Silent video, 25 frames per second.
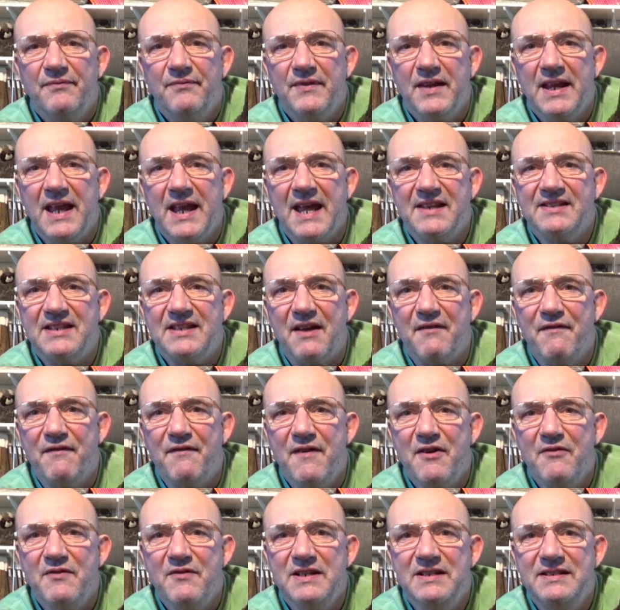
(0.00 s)
It has that
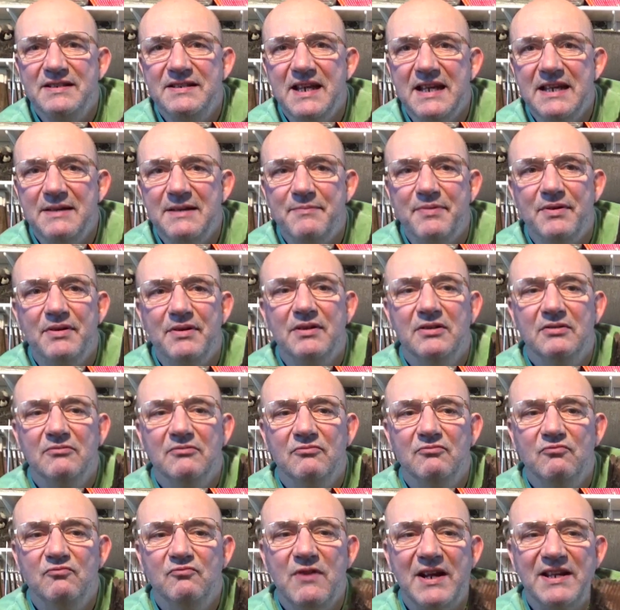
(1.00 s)
very deep
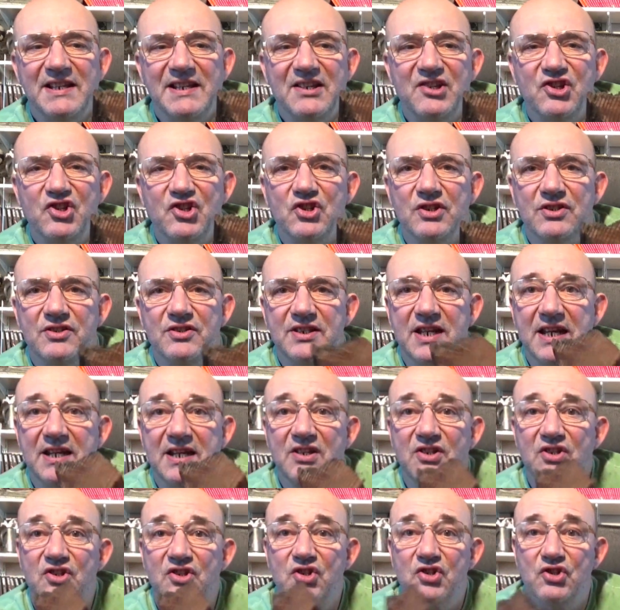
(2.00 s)
reddish
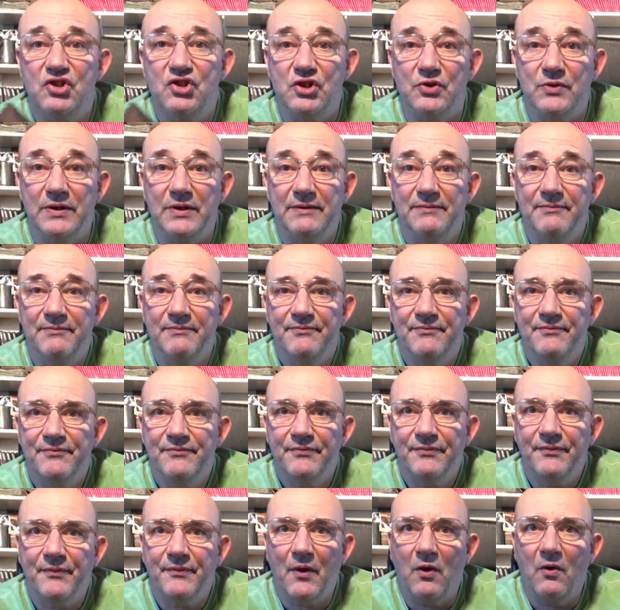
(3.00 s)
tinge to it.
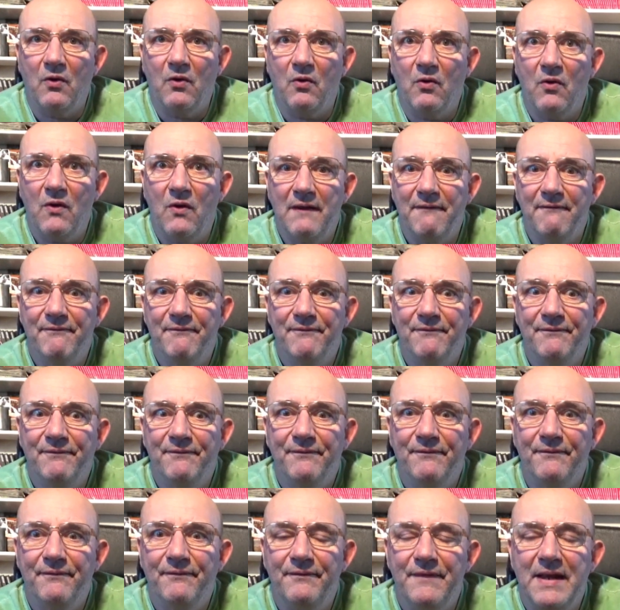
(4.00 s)
Alright,
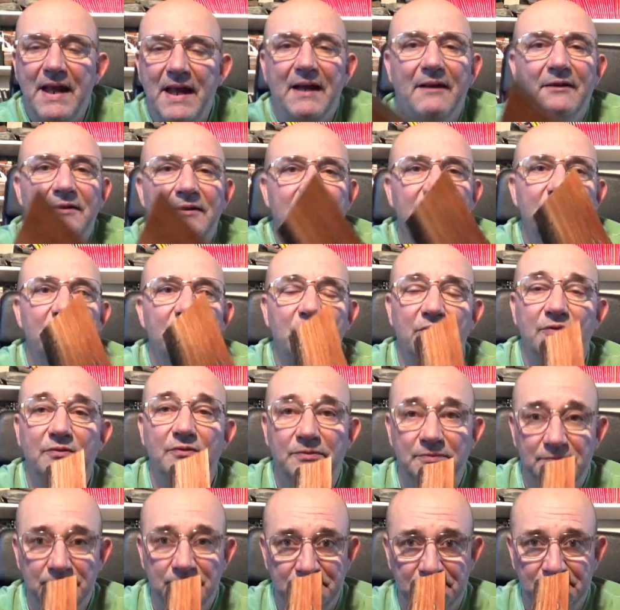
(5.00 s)
now you
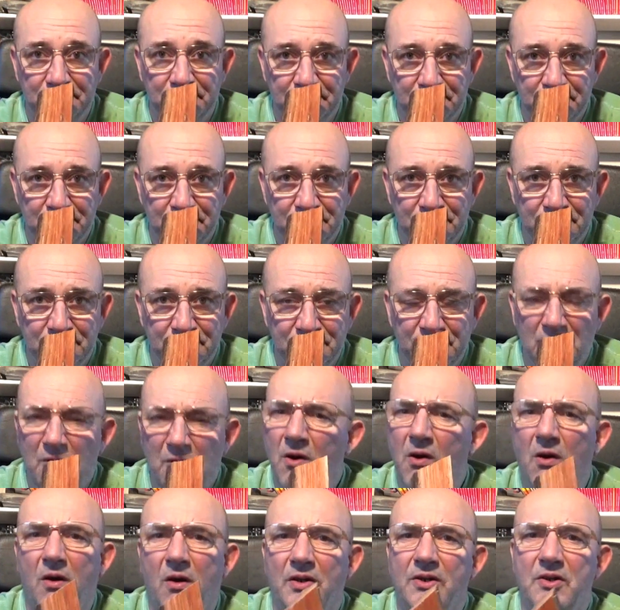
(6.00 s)
can
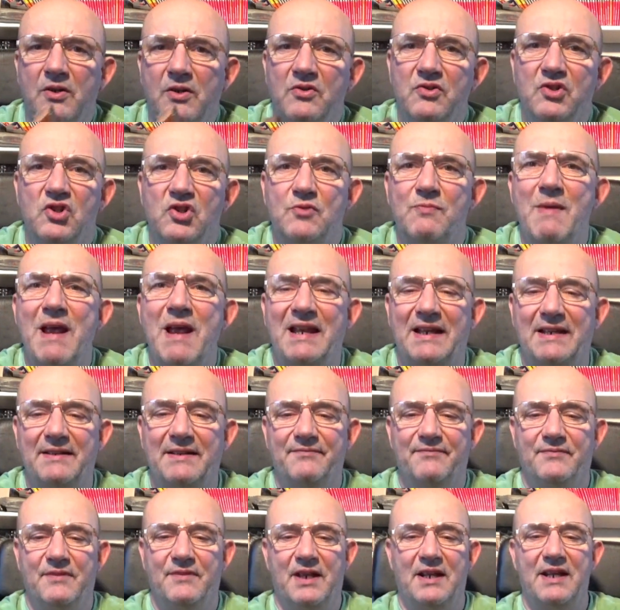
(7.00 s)
smell it,
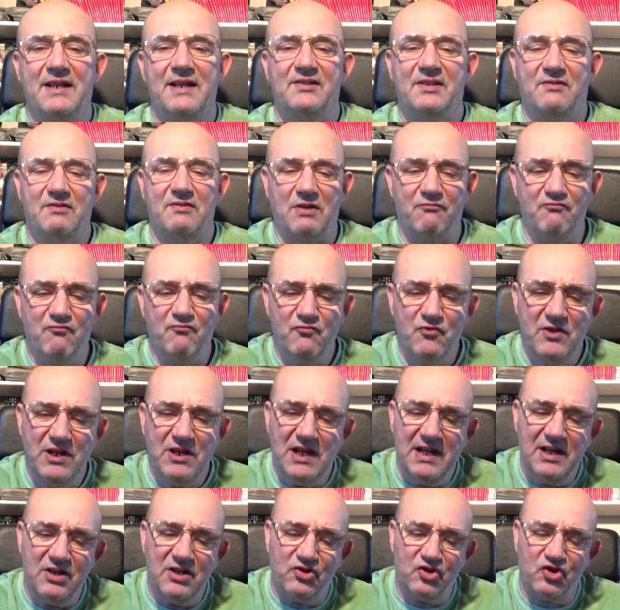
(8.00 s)
and it
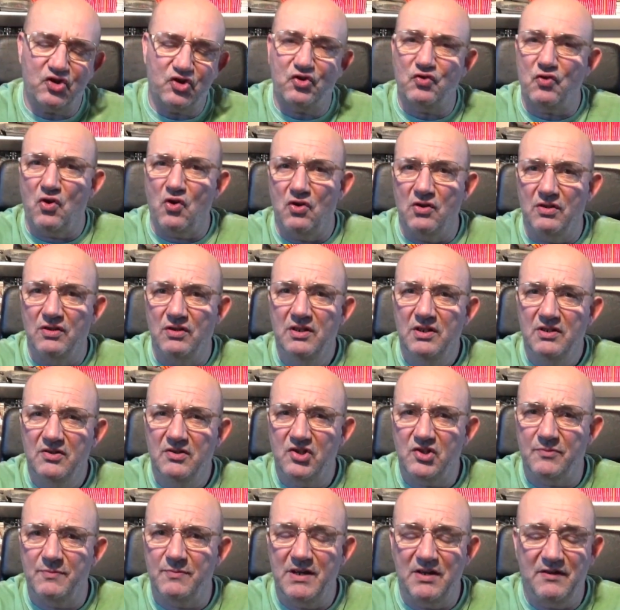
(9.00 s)
really is strong
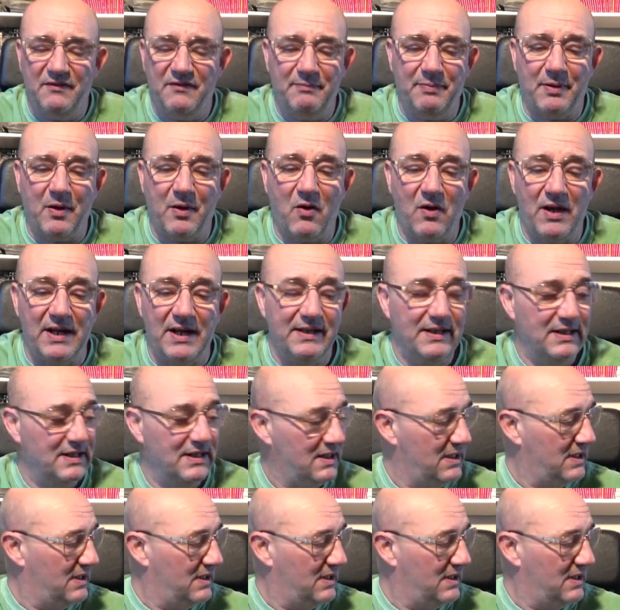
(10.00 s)
smell of pine.